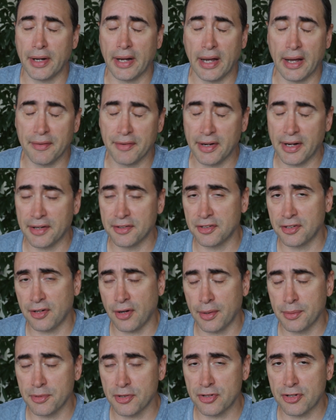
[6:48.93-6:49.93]
I haven't had
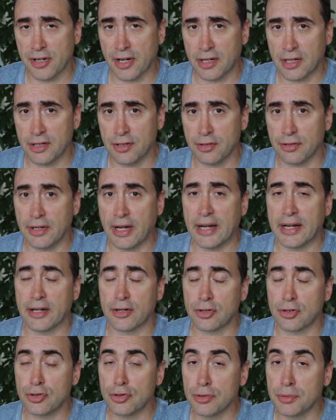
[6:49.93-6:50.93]
time to check into that.
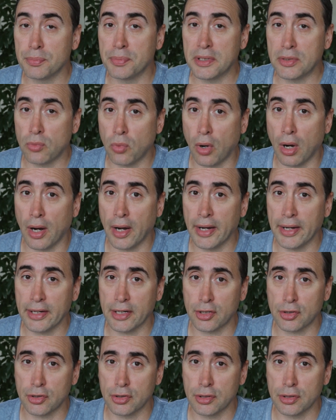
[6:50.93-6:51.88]
That could be why.